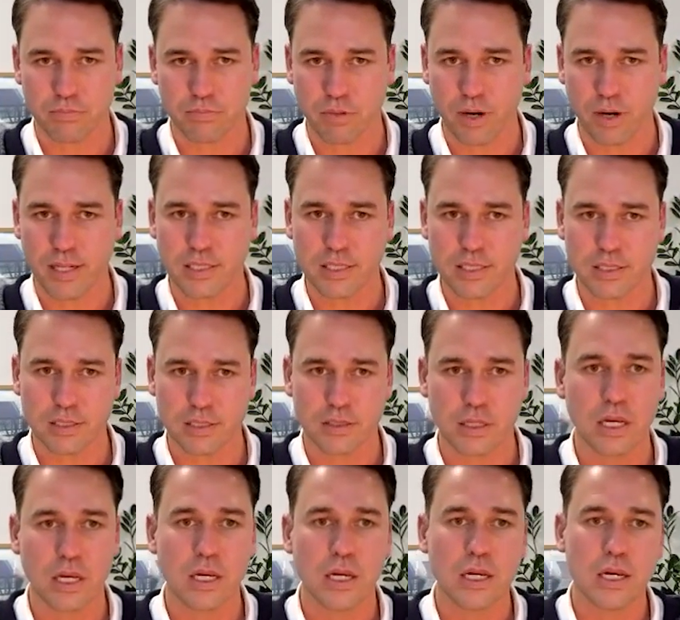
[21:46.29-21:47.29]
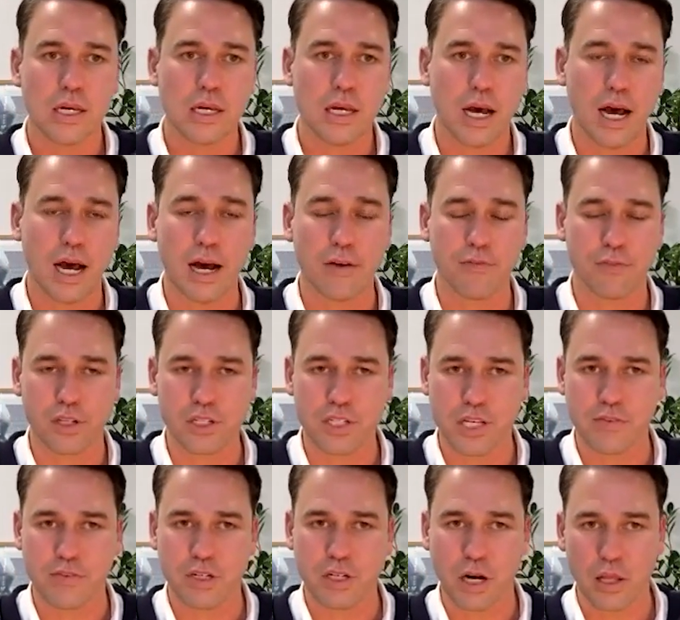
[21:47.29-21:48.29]
prices for the
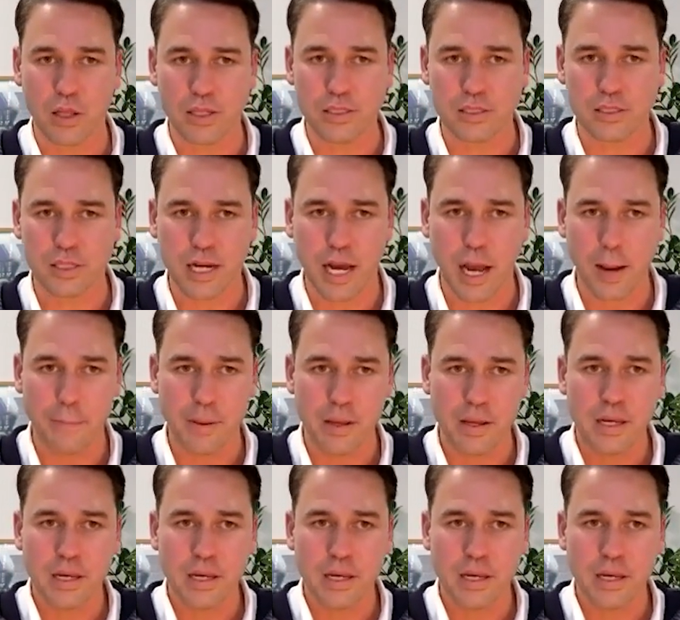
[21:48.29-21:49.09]
TV call-ins. Okay.